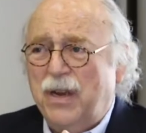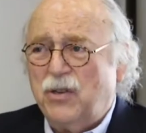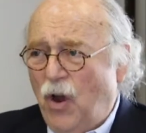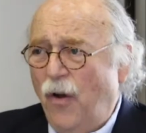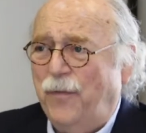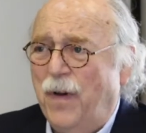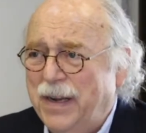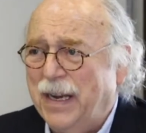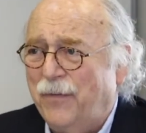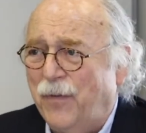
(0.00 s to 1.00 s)
there's no
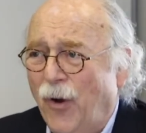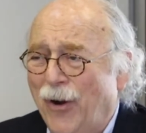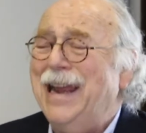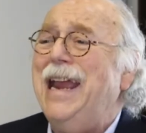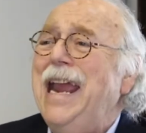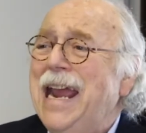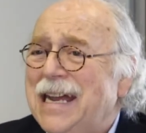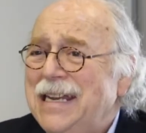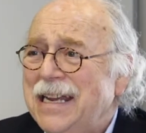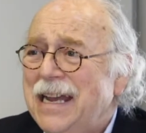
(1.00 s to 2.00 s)
funding for it,
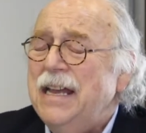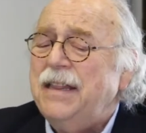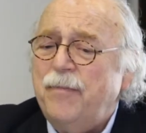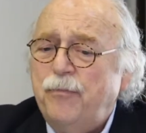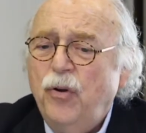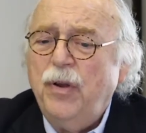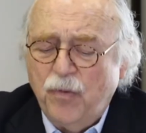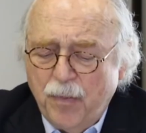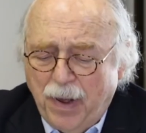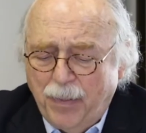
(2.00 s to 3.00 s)
and
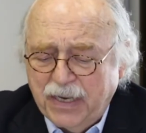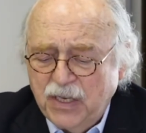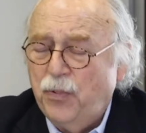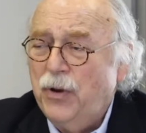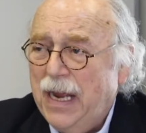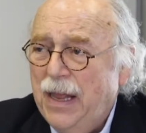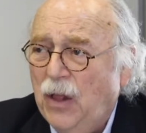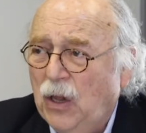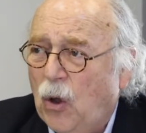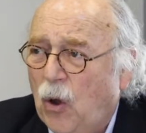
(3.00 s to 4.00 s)
Republicans put in
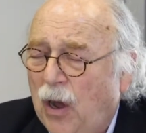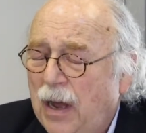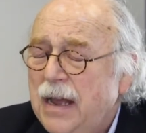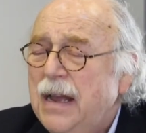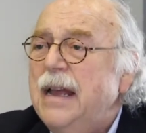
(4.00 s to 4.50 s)
the law